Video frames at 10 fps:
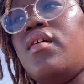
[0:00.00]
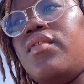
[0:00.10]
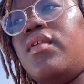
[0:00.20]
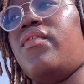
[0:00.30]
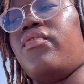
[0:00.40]

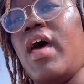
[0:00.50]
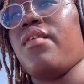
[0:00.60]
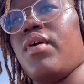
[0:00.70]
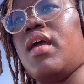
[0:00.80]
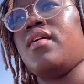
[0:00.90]
the flat
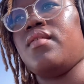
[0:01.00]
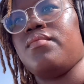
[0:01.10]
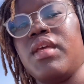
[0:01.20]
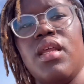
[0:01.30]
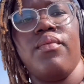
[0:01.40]
rate
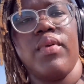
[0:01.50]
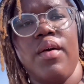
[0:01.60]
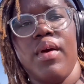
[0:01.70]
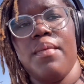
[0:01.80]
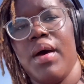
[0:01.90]
medium flat
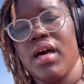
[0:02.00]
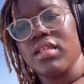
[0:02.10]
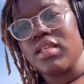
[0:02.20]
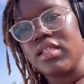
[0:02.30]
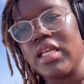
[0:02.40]
rate box
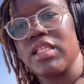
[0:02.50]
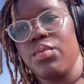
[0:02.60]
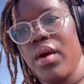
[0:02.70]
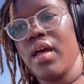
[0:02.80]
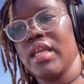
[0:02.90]
because that's
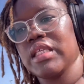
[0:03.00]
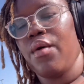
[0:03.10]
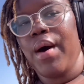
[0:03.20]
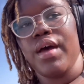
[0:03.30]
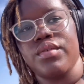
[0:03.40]
where that's how
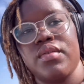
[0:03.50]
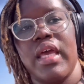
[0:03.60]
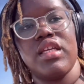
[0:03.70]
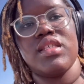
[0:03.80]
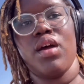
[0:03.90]
I
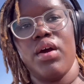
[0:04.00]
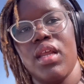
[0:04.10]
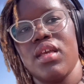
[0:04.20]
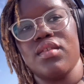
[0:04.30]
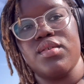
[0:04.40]
like
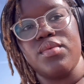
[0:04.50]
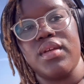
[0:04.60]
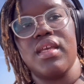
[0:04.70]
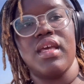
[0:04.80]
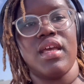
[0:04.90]
started
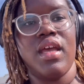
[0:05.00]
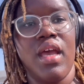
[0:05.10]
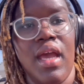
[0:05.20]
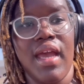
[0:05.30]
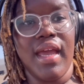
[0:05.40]
doing it
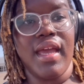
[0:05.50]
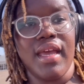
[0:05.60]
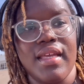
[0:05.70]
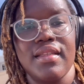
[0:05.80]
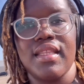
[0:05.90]

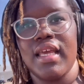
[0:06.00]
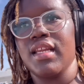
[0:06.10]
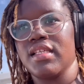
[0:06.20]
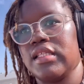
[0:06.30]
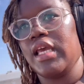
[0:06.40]
and they
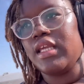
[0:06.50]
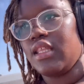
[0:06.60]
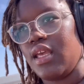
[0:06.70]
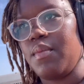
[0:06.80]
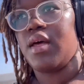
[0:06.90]
didn't say
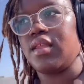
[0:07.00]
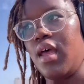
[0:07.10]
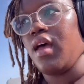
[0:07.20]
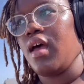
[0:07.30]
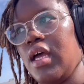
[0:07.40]
anything about
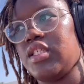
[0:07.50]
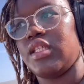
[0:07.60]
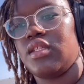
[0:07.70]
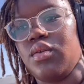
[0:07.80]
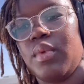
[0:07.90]
that I
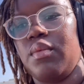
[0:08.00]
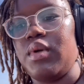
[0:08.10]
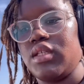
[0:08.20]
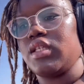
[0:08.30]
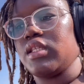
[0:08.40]
just normally
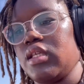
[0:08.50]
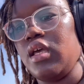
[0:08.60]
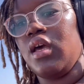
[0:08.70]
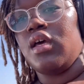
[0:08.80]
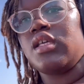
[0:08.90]
would just
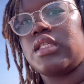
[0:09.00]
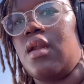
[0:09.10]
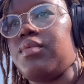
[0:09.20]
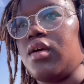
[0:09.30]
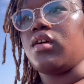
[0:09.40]
sit
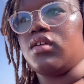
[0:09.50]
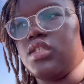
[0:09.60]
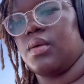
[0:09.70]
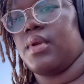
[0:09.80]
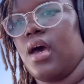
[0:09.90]
up there
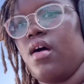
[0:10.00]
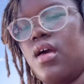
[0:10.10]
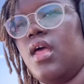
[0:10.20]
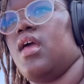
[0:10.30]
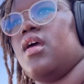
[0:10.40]
ship it
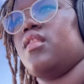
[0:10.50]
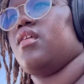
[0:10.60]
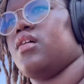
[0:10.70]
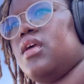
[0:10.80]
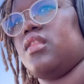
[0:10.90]
out and
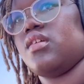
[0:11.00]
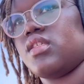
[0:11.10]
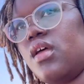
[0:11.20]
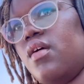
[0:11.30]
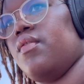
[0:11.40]
they'll get their
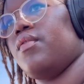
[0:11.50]
stuff